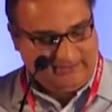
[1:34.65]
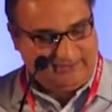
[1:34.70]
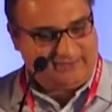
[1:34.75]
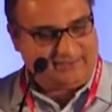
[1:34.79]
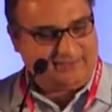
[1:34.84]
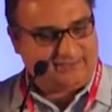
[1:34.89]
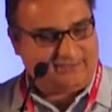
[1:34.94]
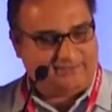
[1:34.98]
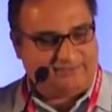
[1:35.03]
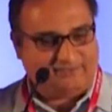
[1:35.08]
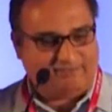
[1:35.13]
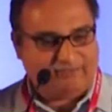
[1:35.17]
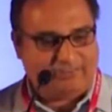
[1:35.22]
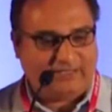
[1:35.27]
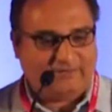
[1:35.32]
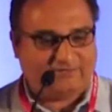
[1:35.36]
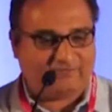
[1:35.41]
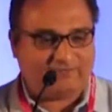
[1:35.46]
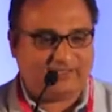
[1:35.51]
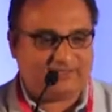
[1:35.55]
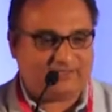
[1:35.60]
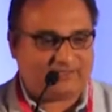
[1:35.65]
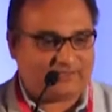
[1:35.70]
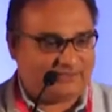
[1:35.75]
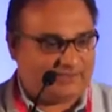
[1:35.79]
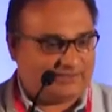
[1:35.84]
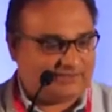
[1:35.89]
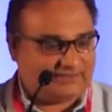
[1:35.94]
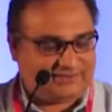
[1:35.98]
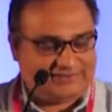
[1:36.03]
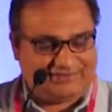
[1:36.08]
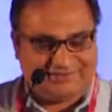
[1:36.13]
This is a brief
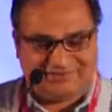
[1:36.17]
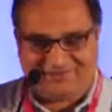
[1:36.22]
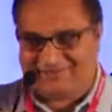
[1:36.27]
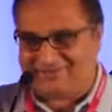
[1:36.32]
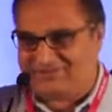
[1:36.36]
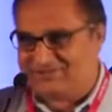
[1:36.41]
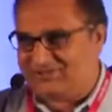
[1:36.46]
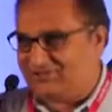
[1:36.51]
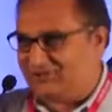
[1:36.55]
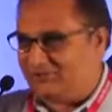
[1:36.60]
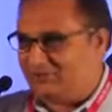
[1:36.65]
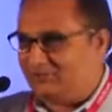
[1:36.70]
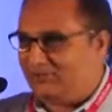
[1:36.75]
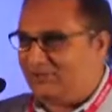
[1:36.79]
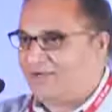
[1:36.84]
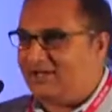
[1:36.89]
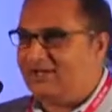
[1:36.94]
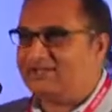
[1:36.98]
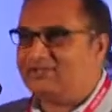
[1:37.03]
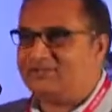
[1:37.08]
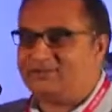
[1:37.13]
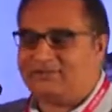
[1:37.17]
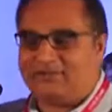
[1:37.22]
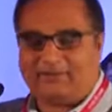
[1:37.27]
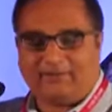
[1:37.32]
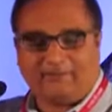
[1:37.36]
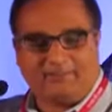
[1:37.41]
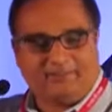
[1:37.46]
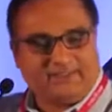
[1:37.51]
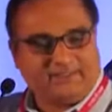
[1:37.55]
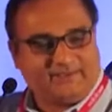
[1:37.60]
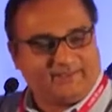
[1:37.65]
introduction, so I
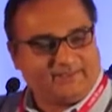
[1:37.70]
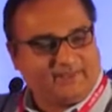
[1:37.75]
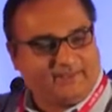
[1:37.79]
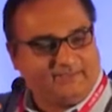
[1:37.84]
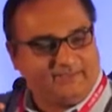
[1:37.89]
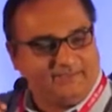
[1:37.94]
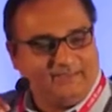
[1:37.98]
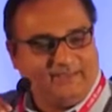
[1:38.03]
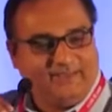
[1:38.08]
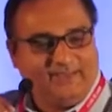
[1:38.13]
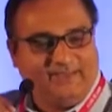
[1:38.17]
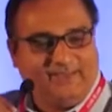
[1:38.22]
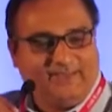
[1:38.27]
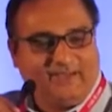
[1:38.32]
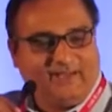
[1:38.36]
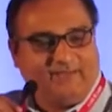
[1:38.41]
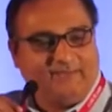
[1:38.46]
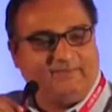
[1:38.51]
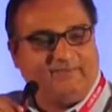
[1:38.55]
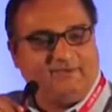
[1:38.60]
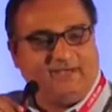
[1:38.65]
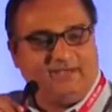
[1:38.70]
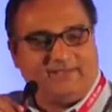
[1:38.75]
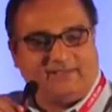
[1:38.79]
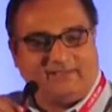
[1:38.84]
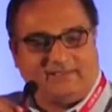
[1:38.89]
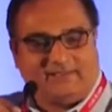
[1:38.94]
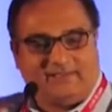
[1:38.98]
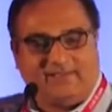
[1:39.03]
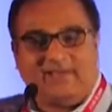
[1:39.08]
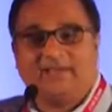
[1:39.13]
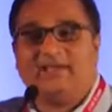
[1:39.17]
thought I'd pick this up. I read
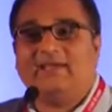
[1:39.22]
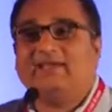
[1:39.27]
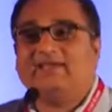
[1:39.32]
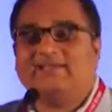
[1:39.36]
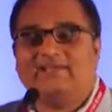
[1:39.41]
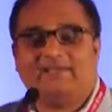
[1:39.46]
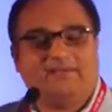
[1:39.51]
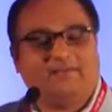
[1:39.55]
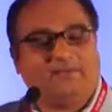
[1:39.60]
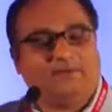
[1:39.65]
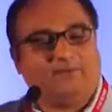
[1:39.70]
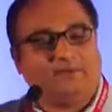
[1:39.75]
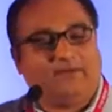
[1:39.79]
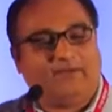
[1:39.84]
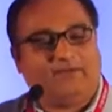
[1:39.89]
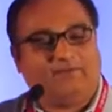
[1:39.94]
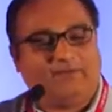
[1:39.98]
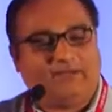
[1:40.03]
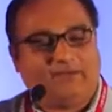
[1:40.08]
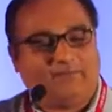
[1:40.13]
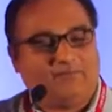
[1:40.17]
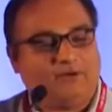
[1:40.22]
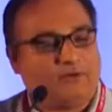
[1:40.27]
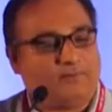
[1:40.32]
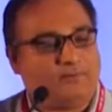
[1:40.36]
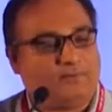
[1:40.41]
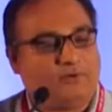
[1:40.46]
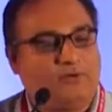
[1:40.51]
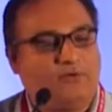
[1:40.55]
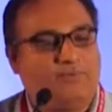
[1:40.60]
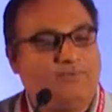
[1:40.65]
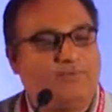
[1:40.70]
the page that I've given
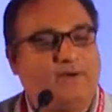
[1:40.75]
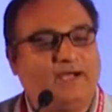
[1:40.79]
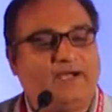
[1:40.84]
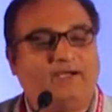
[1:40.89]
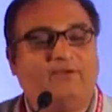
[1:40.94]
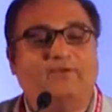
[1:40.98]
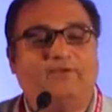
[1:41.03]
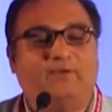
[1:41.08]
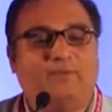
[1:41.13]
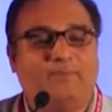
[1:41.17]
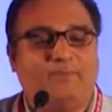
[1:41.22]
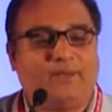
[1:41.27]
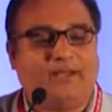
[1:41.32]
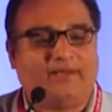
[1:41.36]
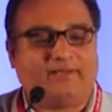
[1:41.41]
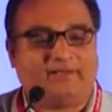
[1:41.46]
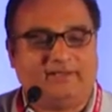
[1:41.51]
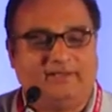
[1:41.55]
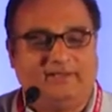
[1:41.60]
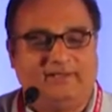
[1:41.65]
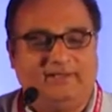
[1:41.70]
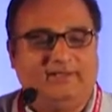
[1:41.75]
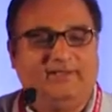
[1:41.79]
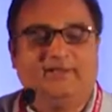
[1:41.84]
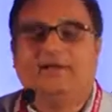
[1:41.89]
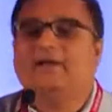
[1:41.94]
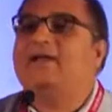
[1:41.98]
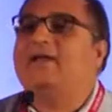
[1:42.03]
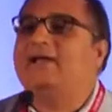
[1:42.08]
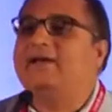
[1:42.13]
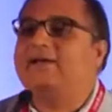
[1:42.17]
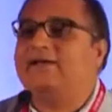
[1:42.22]
up on mind over matter
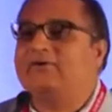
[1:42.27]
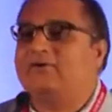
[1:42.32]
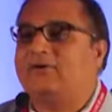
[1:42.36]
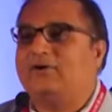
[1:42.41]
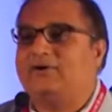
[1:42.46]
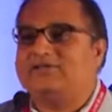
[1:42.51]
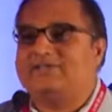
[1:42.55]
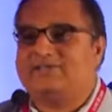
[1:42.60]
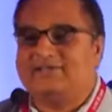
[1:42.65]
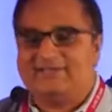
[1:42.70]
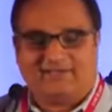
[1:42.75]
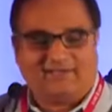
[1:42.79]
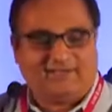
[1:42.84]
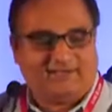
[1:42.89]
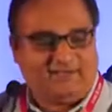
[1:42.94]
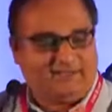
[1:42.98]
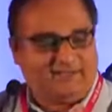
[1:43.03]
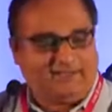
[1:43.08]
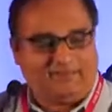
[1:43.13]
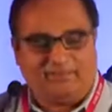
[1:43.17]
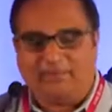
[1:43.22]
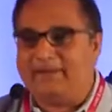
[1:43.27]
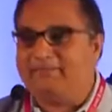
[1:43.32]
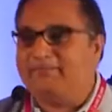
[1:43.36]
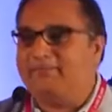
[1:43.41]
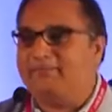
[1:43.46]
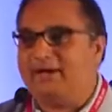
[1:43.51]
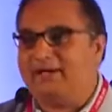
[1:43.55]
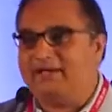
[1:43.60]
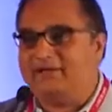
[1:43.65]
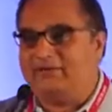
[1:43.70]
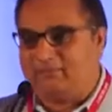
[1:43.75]
and concentrating my
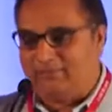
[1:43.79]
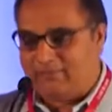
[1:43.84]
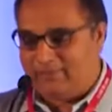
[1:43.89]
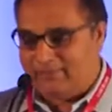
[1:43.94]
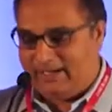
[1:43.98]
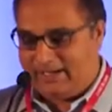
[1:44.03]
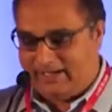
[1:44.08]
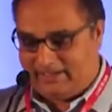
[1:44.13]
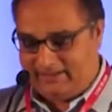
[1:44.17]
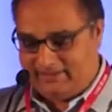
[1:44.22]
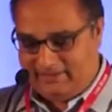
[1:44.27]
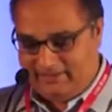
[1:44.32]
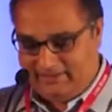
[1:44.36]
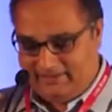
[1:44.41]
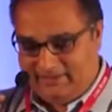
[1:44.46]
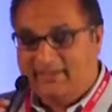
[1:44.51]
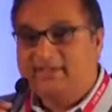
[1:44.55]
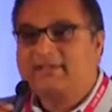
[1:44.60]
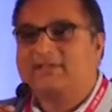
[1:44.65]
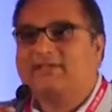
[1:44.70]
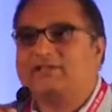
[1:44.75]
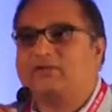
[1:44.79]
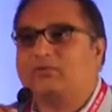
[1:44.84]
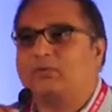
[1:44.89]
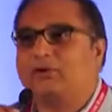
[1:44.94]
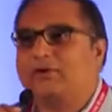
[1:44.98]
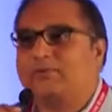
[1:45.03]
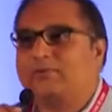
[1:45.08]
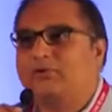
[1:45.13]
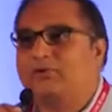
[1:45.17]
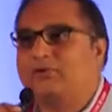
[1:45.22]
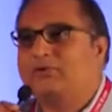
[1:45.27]
mind over bladder. That's
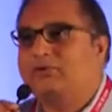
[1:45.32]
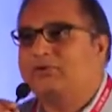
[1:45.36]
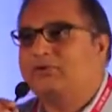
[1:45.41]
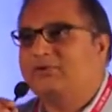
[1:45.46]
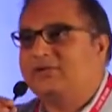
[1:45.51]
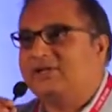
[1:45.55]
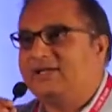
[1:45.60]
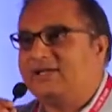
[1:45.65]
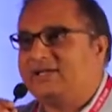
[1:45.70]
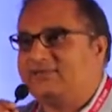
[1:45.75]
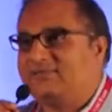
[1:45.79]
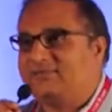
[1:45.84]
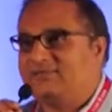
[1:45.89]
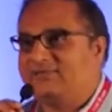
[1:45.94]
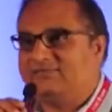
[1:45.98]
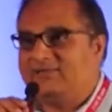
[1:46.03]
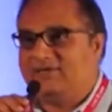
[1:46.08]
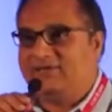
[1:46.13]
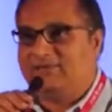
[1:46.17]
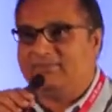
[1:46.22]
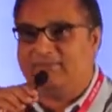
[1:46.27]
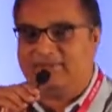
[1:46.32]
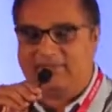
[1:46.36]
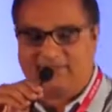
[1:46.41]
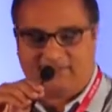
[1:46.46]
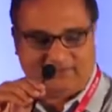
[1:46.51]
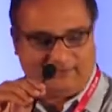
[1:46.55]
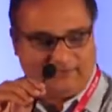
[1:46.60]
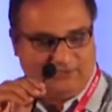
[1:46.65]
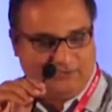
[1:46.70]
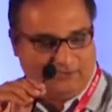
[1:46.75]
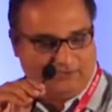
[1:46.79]
what I'm going to do the next 15
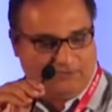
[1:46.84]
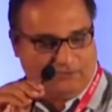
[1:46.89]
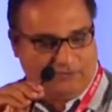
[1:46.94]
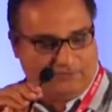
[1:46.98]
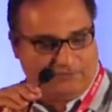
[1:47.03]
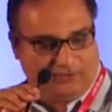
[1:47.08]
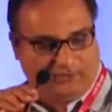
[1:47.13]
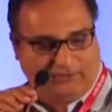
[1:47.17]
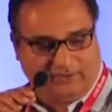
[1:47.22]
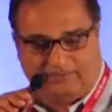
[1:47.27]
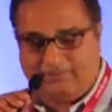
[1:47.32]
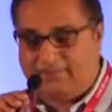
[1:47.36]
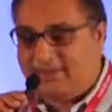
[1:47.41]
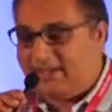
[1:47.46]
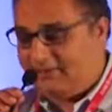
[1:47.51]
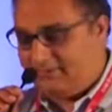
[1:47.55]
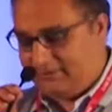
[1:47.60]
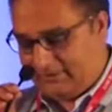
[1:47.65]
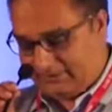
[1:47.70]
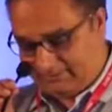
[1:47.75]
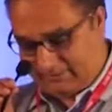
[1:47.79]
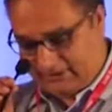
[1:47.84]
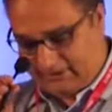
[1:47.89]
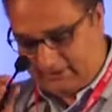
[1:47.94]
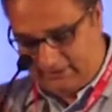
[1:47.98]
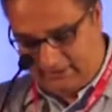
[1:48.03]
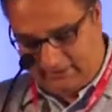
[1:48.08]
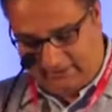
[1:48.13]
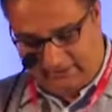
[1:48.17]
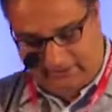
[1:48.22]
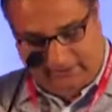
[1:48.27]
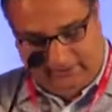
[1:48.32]
minutes. Hope you can bear with
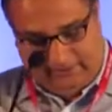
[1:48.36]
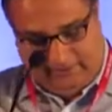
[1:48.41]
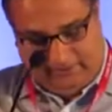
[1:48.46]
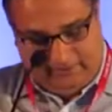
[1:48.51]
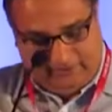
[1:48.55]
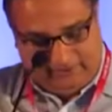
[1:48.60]
me.